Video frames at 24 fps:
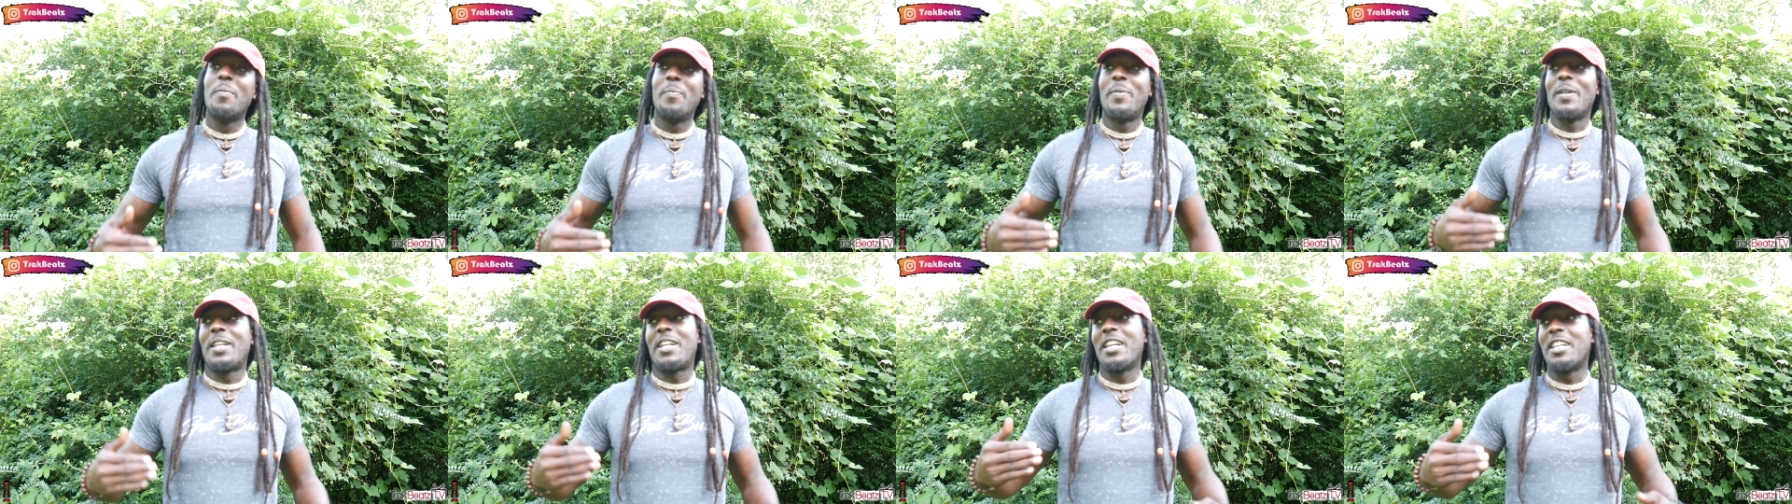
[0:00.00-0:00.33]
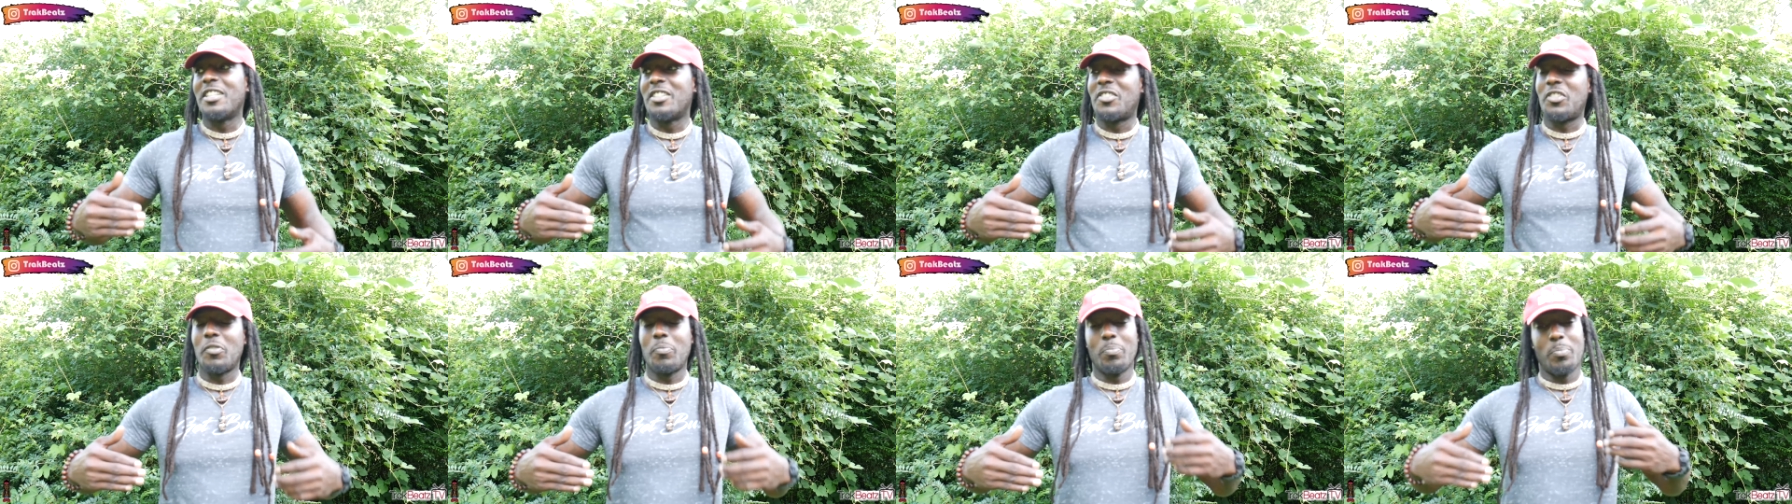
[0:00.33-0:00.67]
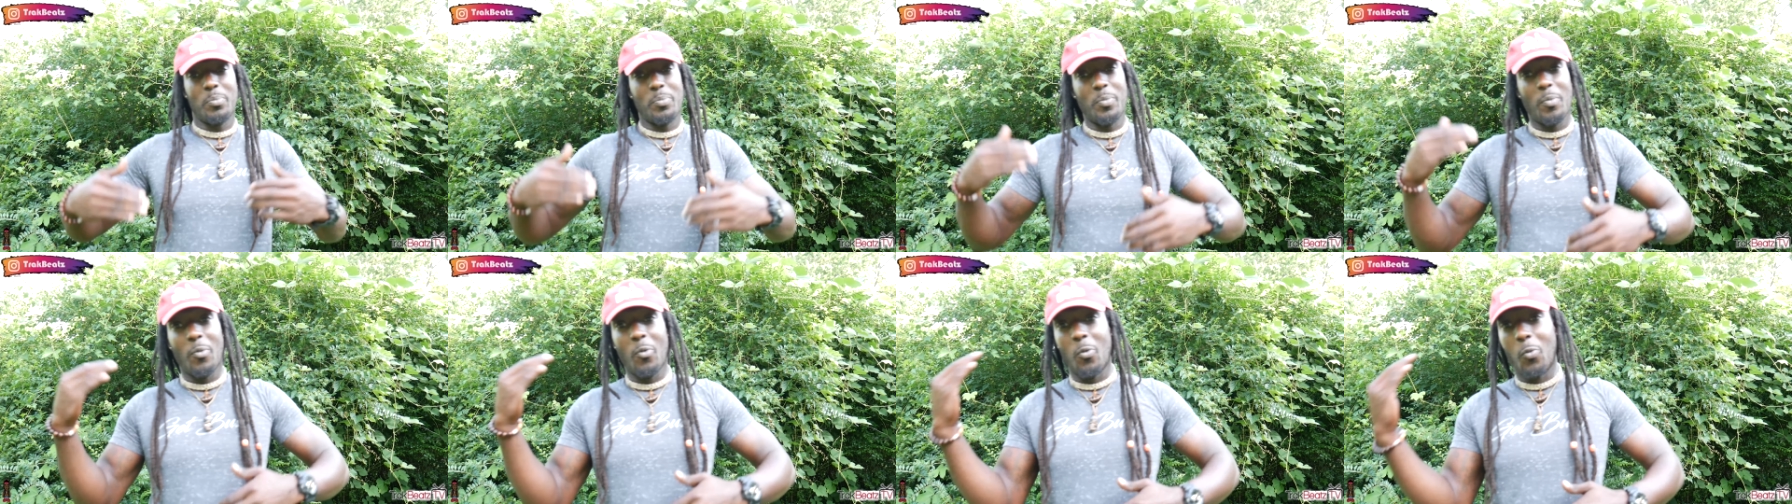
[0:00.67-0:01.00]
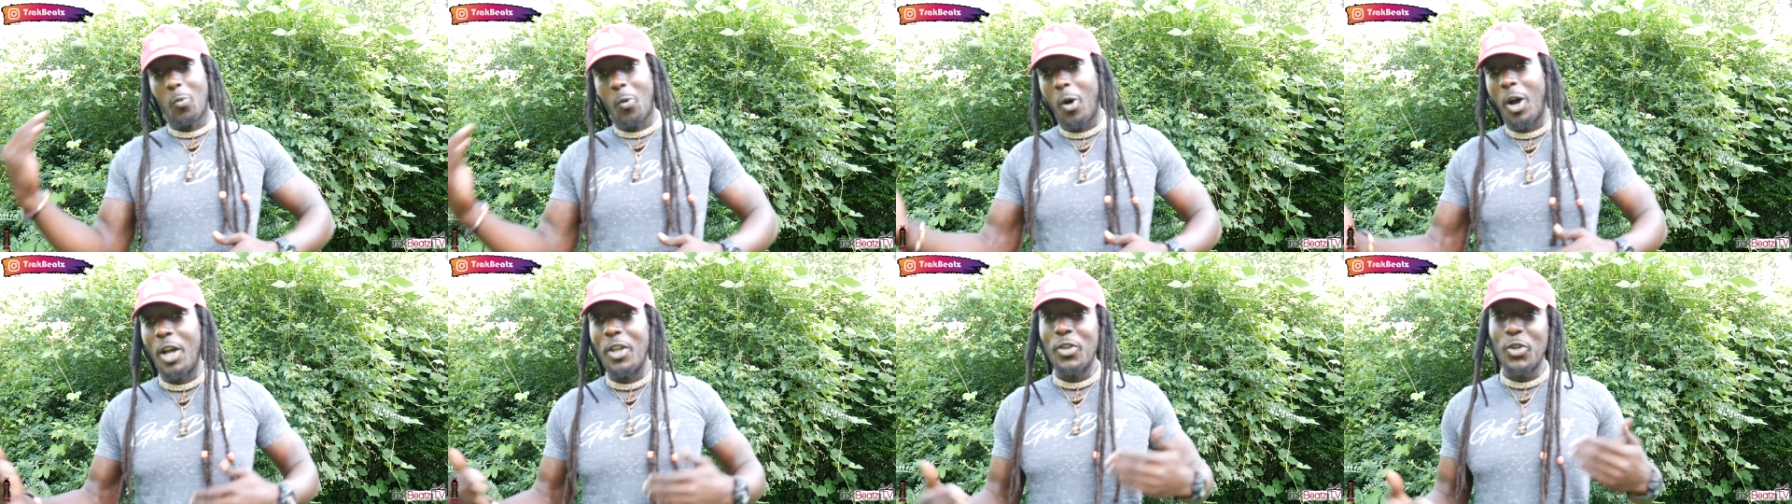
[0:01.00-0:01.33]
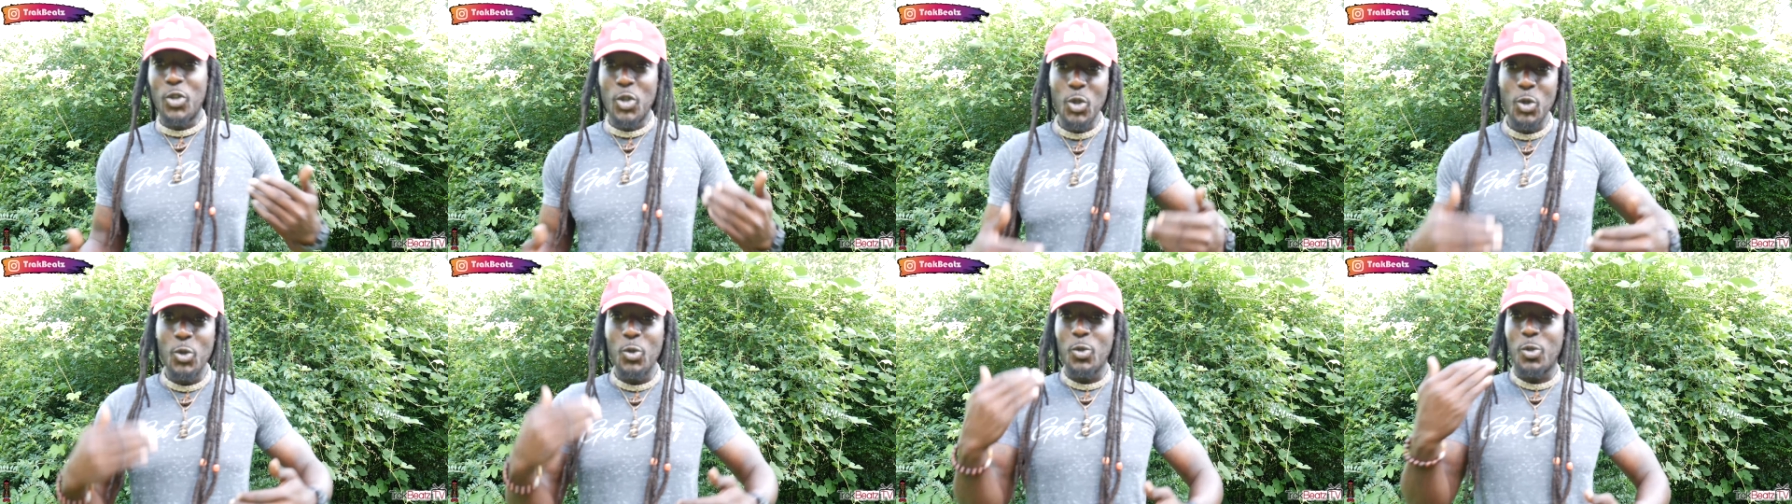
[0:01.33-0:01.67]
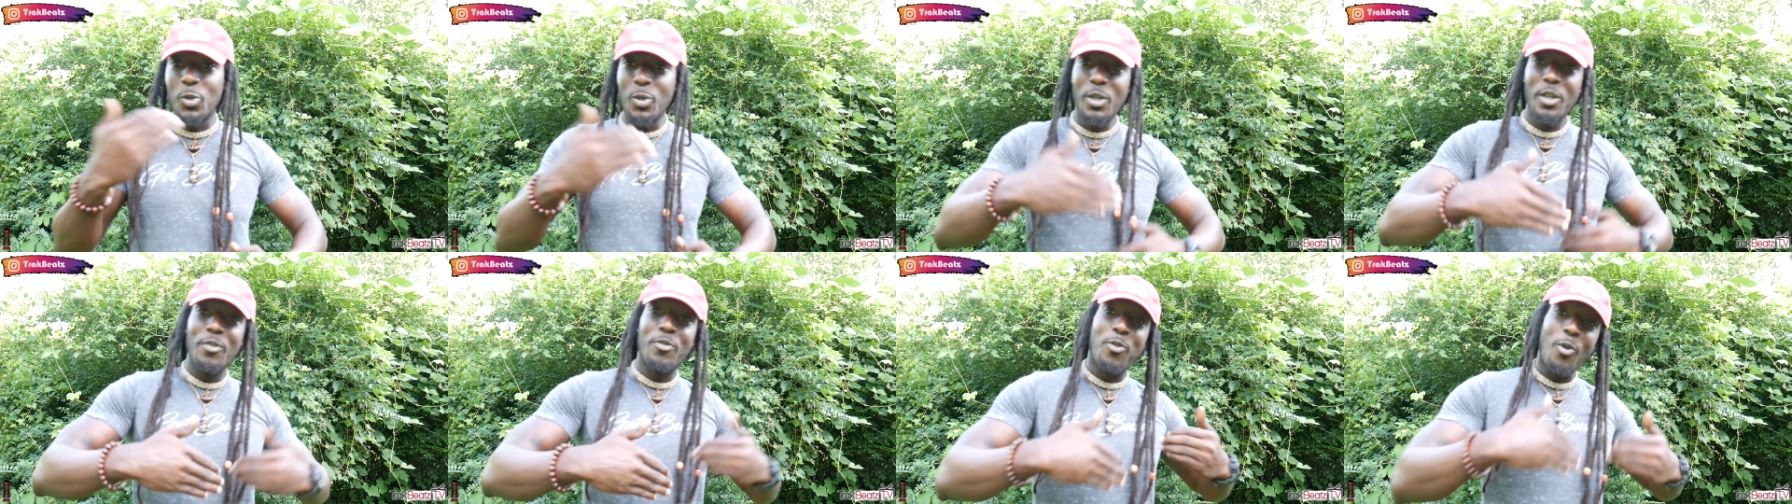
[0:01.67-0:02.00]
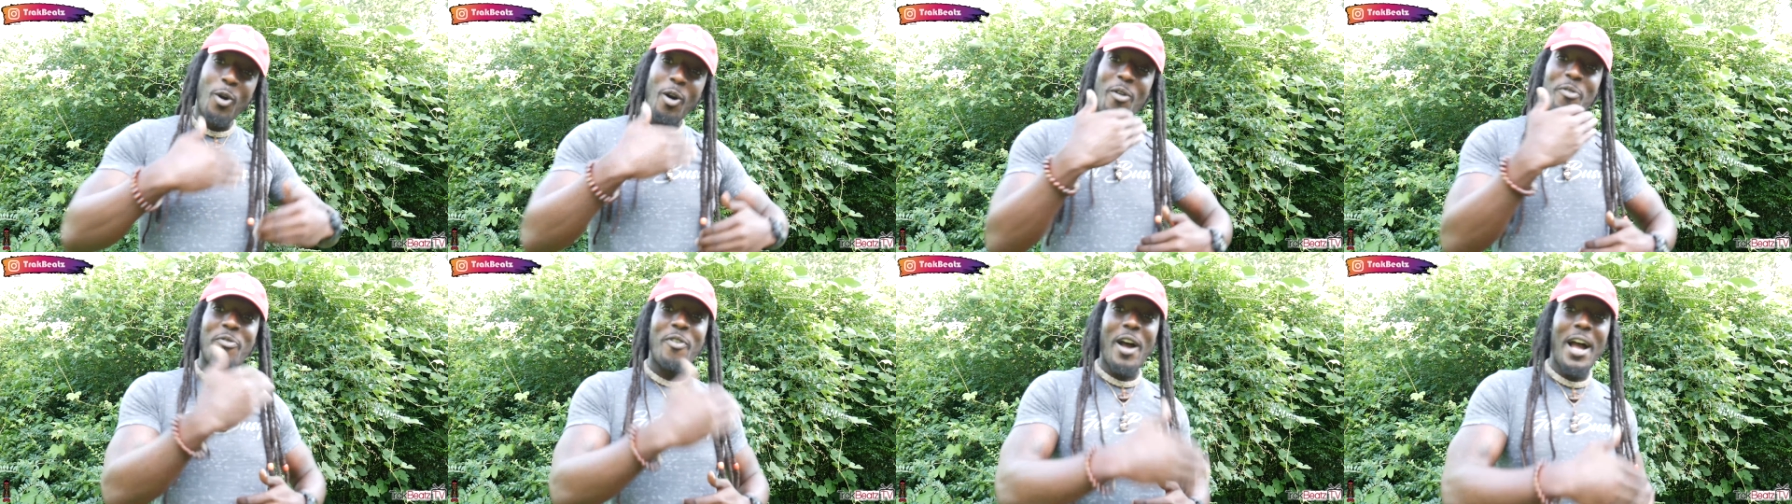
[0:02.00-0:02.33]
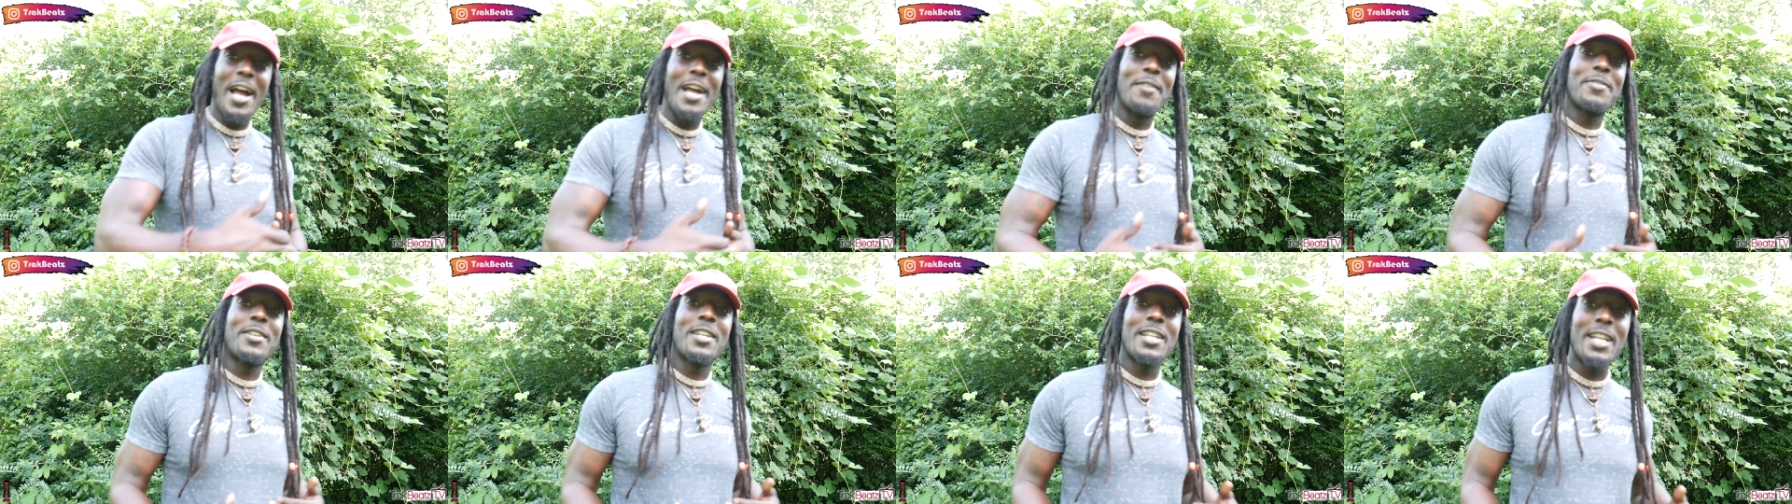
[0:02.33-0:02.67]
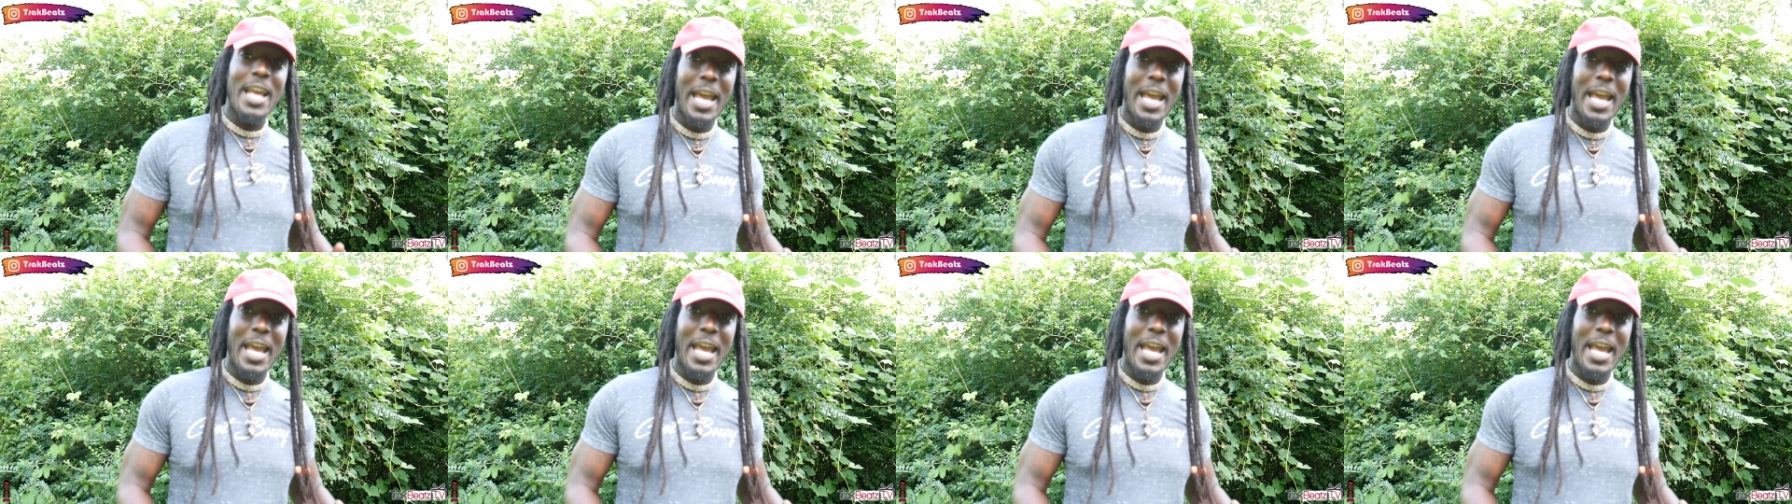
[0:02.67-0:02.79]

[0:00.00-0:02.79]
because 1, 2, 3, 4, 5 can